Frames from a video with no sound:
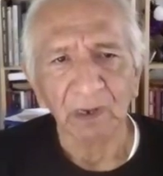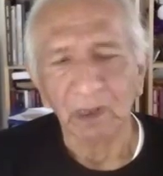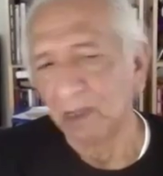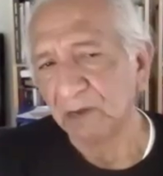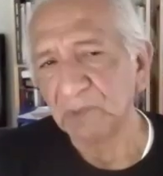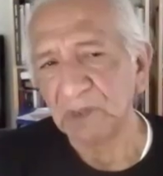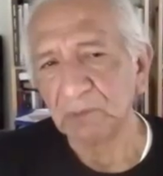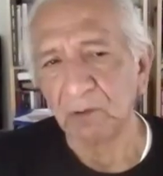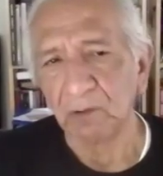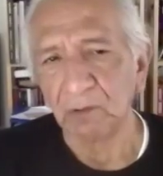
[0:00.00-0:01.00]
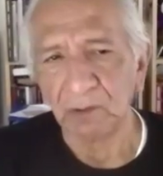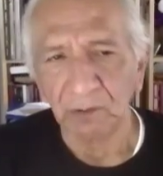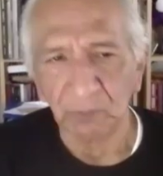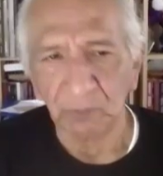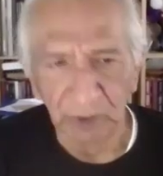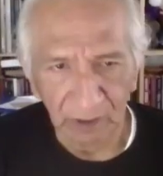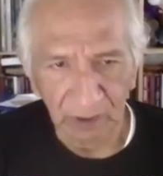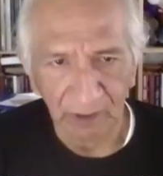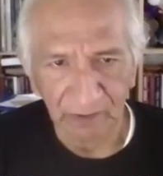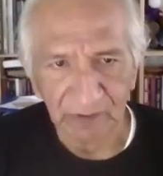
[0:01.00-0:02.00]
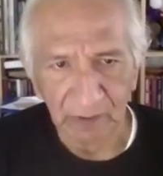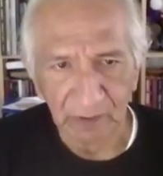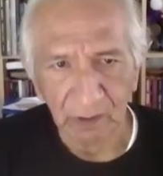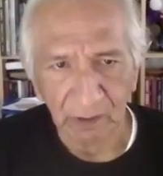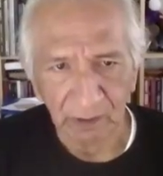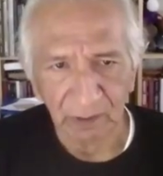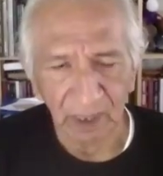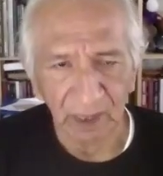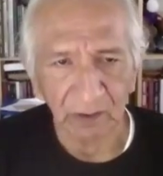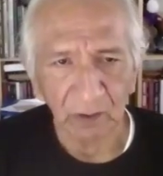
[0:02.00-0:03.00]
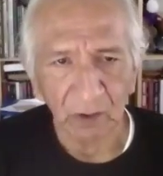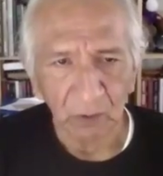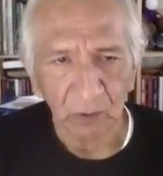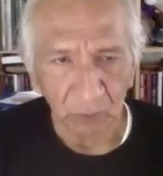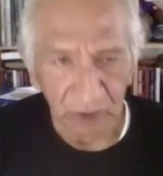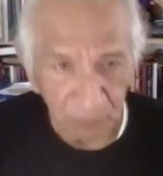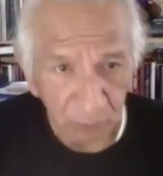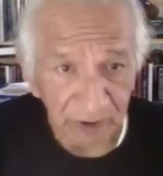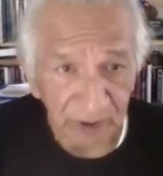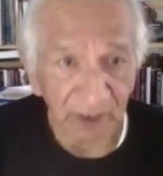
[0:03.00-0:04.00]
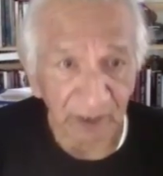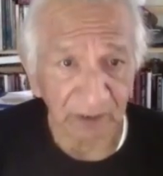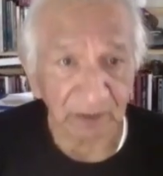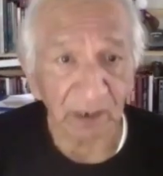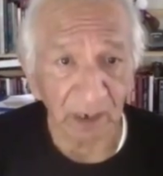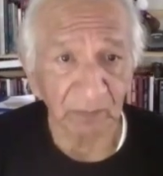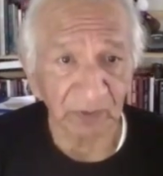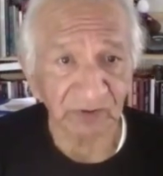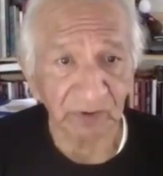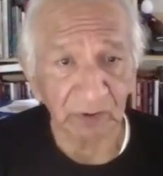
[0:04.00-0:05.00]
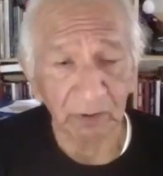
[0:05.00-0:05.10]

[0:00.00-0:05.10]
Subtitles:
a lot of people realize that we predate Columbus.